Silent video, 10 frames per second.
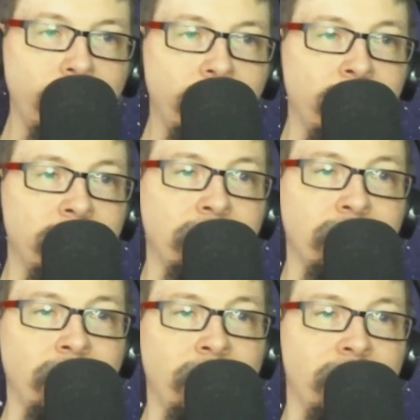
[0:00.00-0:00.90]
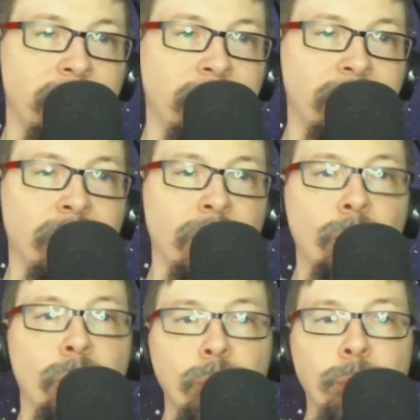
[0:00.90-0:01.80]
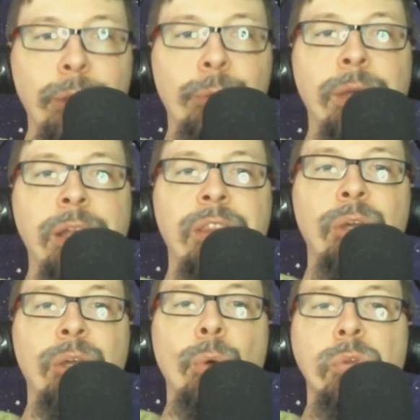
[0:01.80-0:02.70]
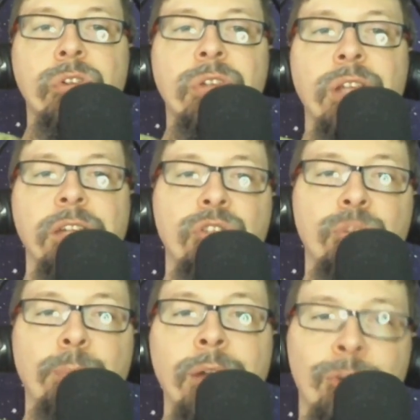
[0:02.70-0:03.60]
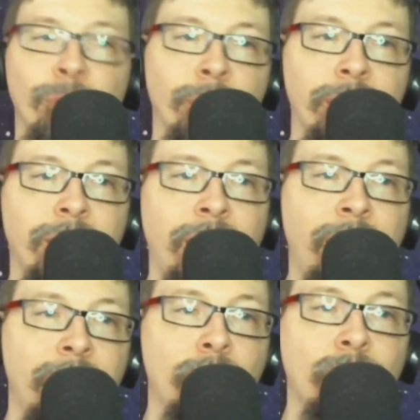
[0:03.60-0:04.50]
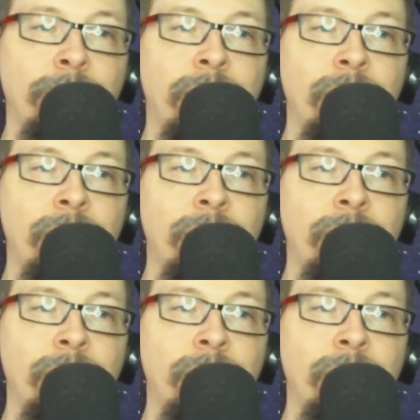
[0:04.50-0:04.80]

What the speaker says: This Kickstarter will recreate the original line of Spawn toys that were made